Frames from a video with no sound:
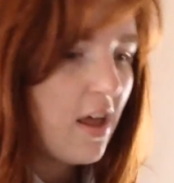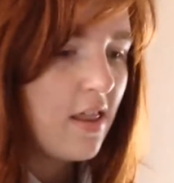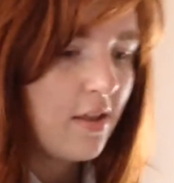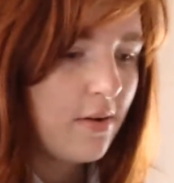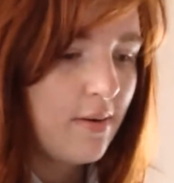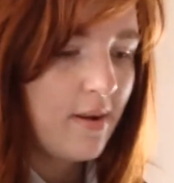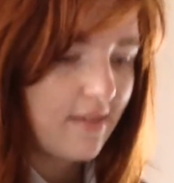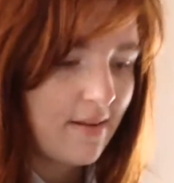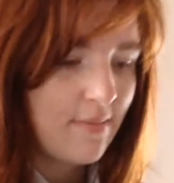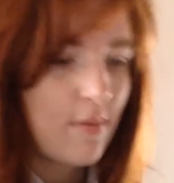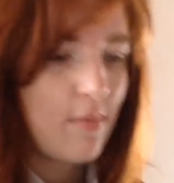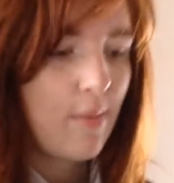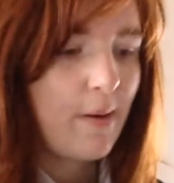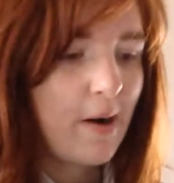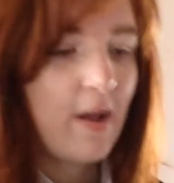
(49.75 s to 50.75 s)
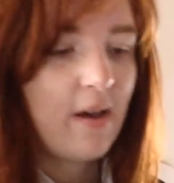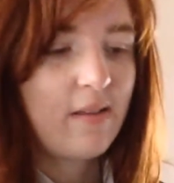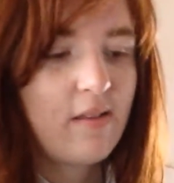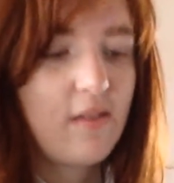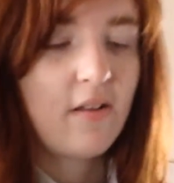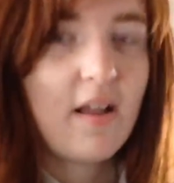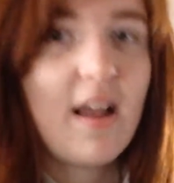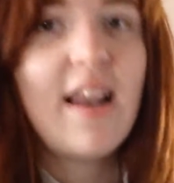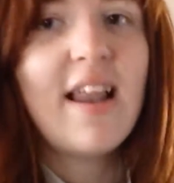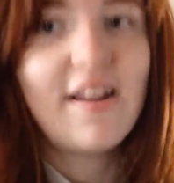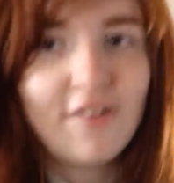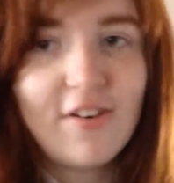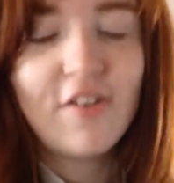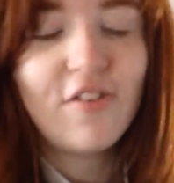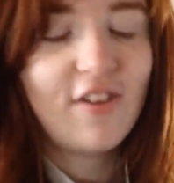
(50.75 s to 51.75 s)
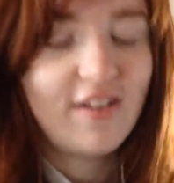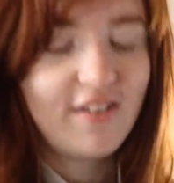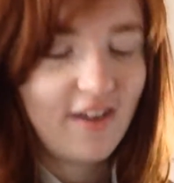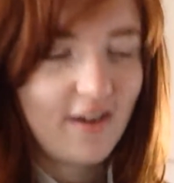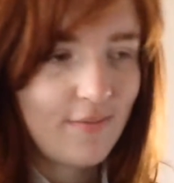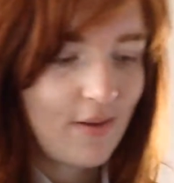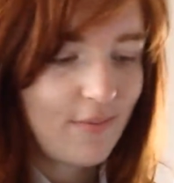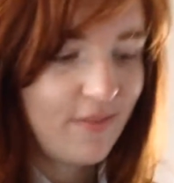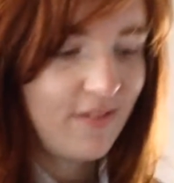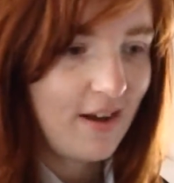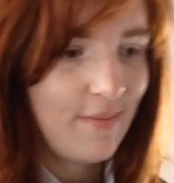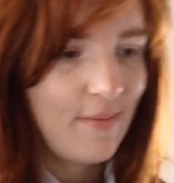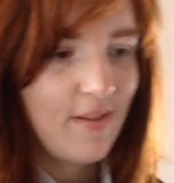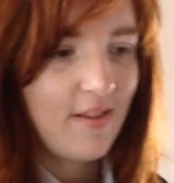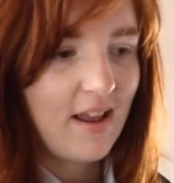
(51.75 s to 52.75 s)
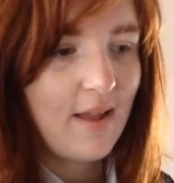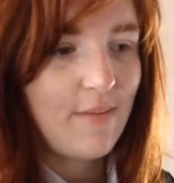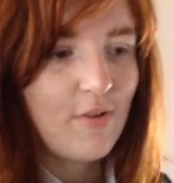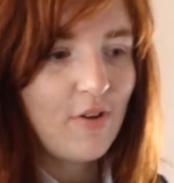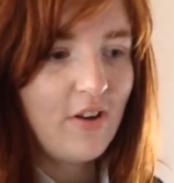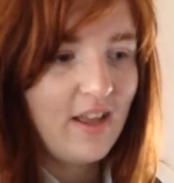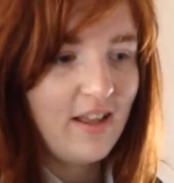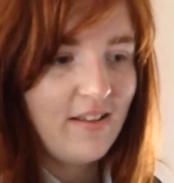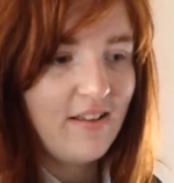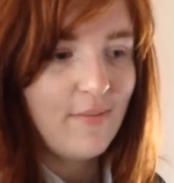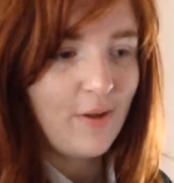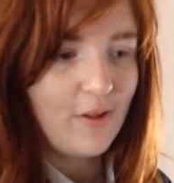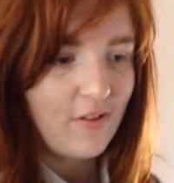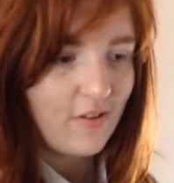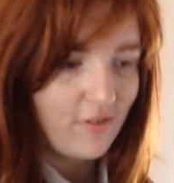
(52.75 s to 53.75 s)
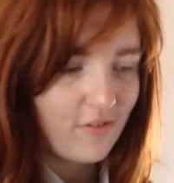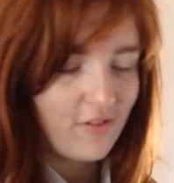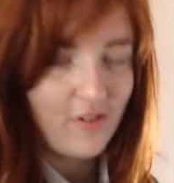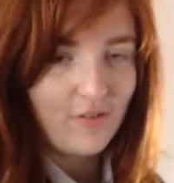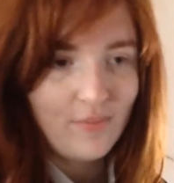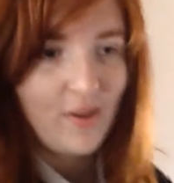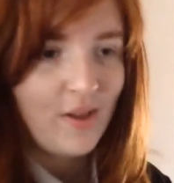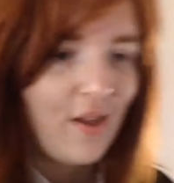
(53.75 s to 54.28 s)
The only reason I'm in my bare legs is because I literally just changed out of my pyjamas and I'm too lazy to put socks on.